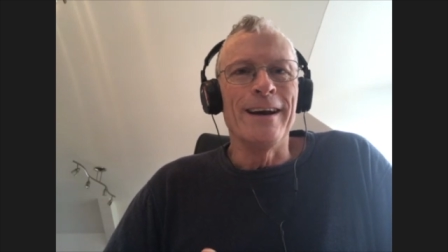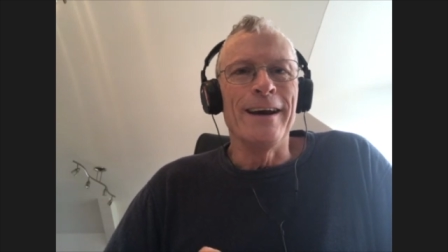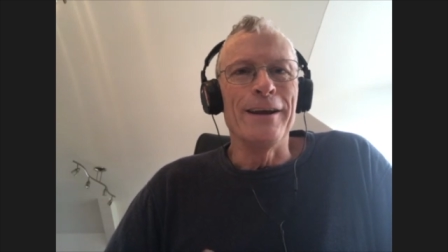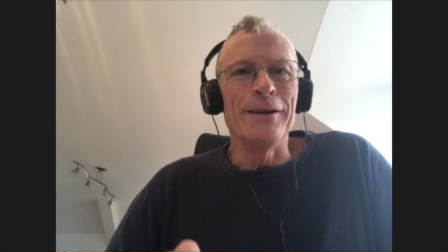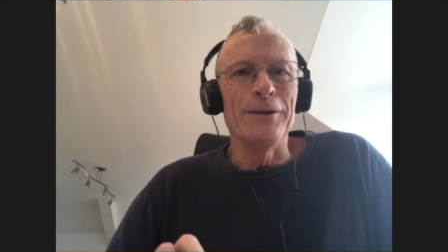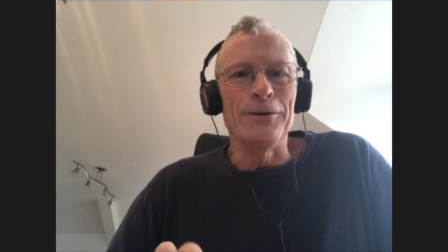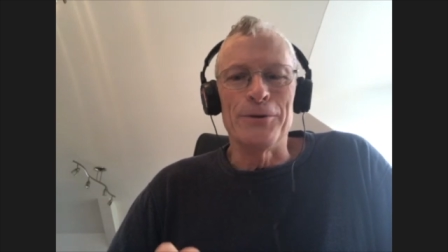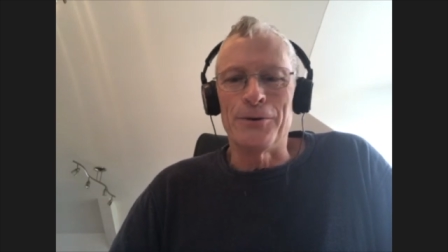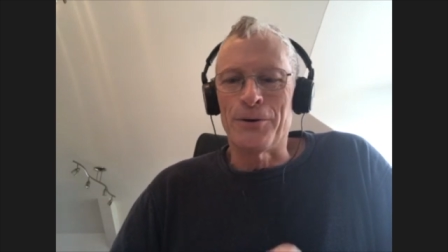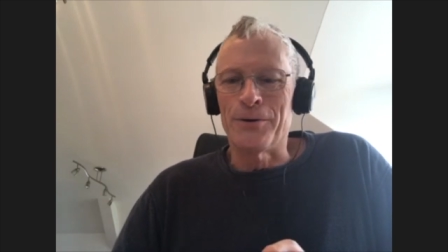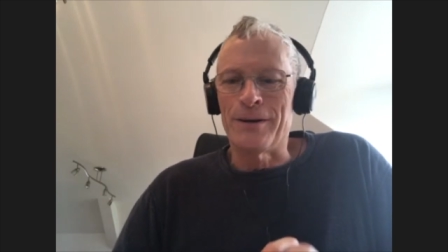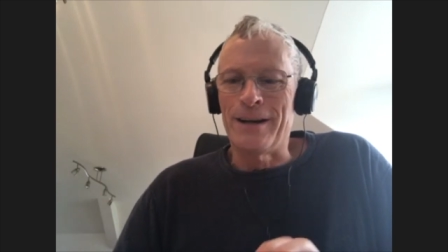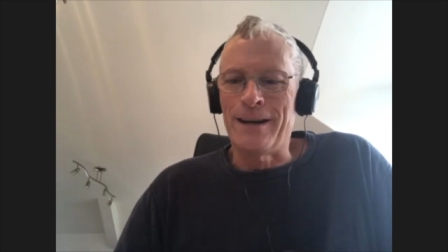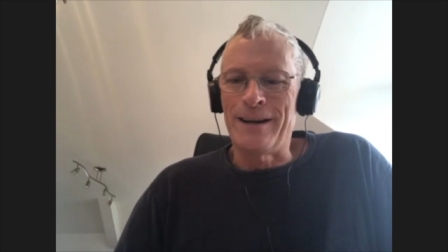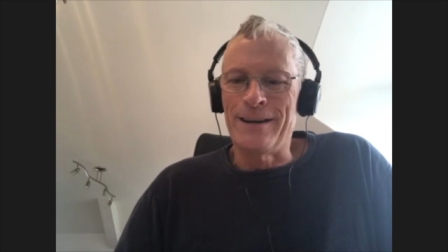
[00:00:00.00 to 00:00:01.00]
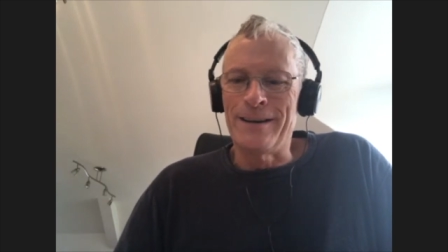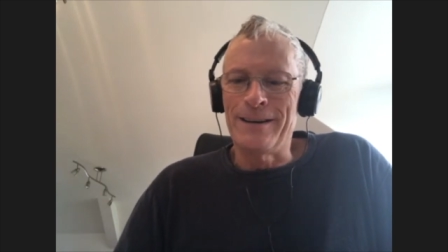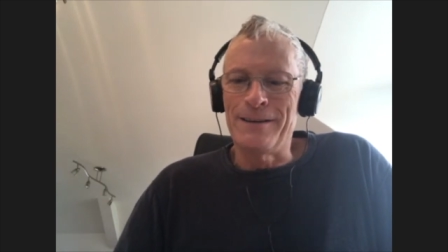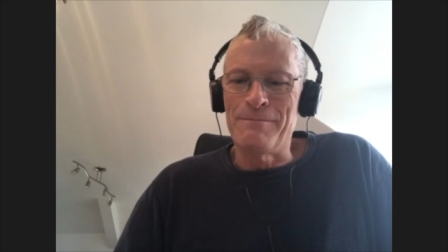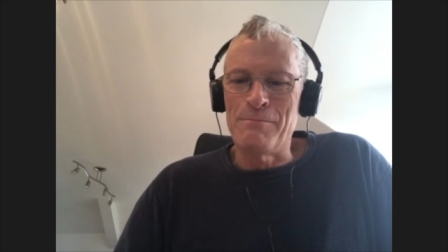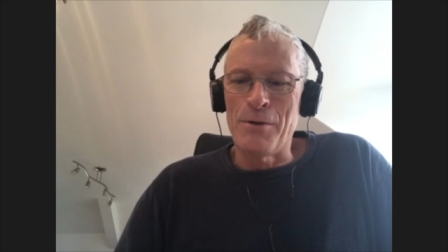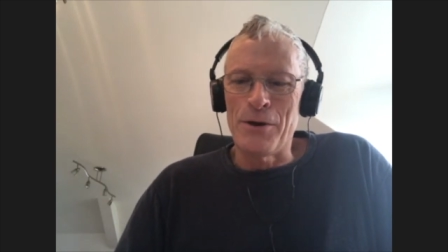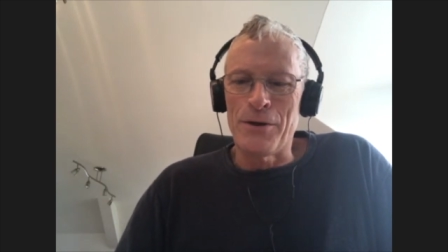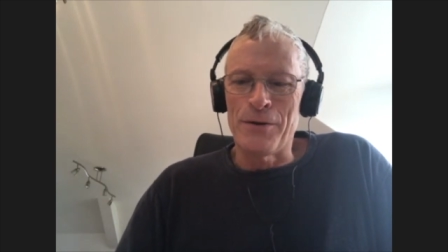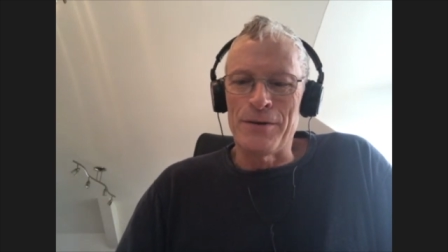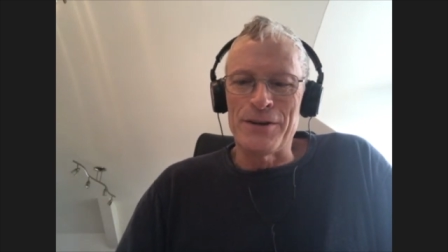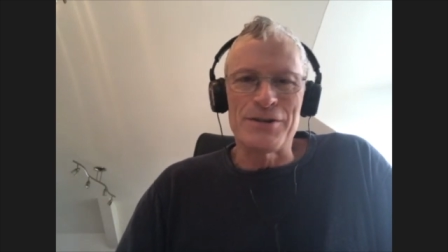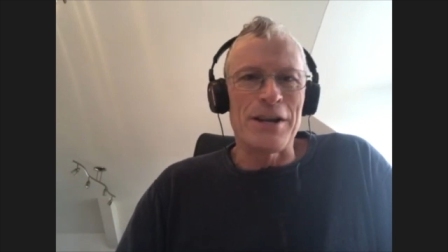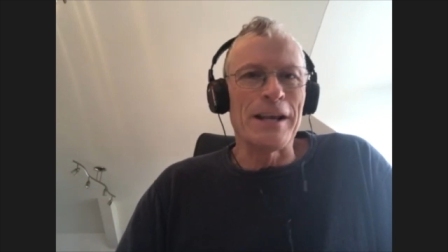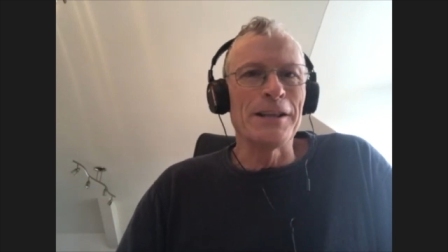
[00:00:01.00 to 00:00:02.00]
Your uh, mother
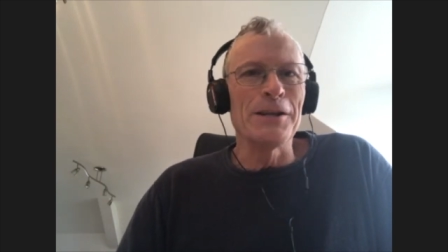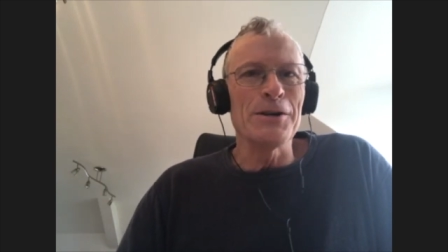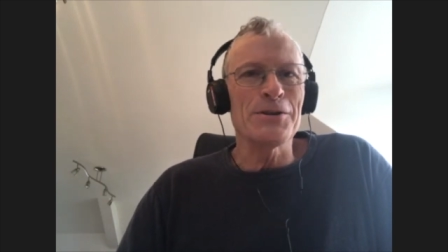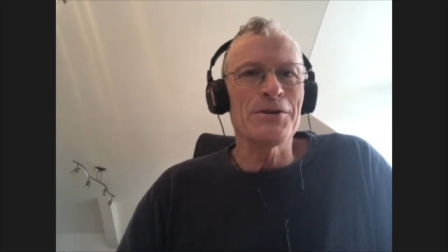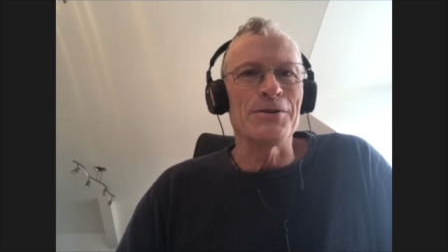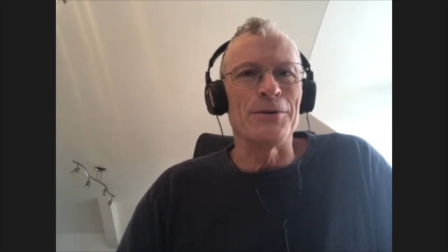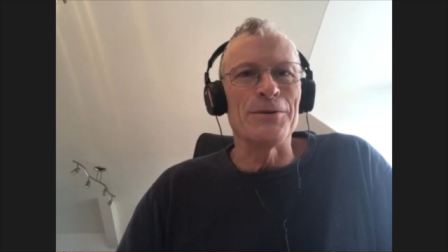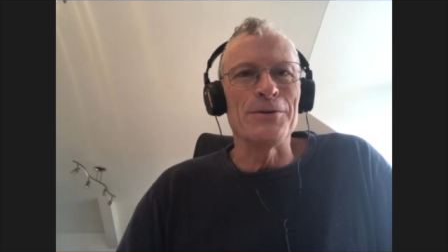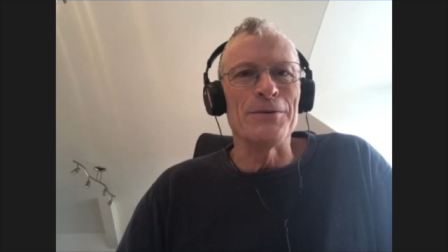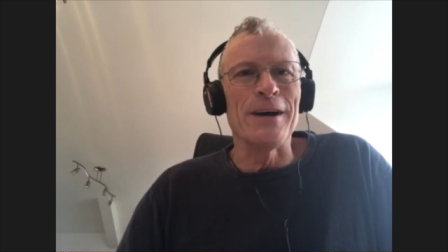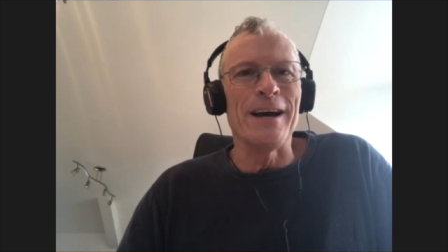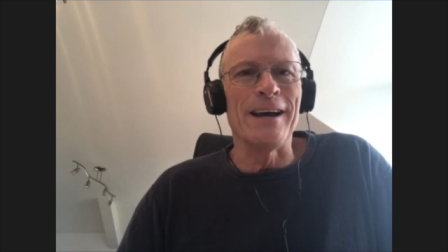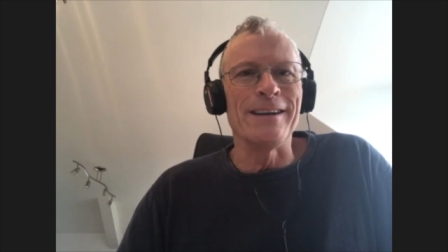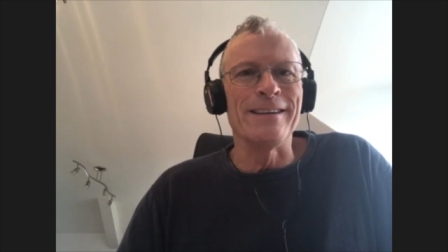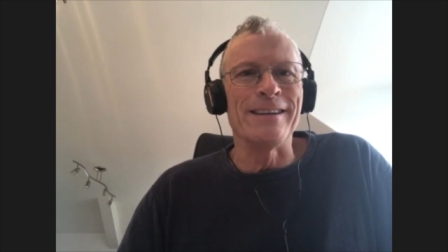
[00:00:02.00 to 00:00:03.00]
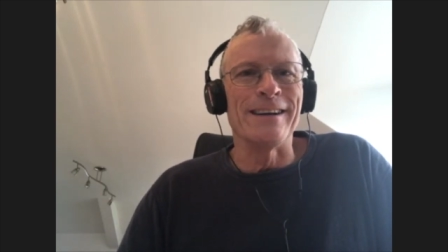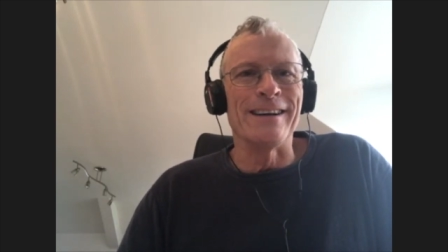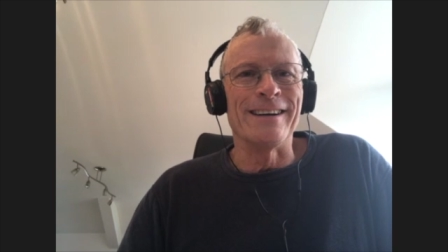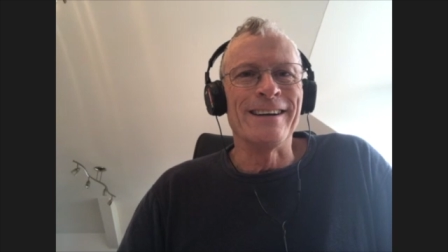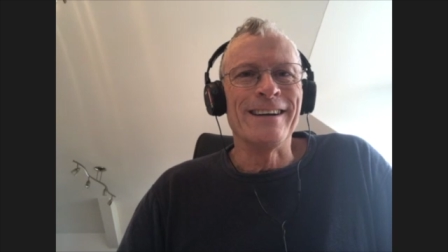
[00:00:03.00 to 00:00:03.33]
is English, so you had uh,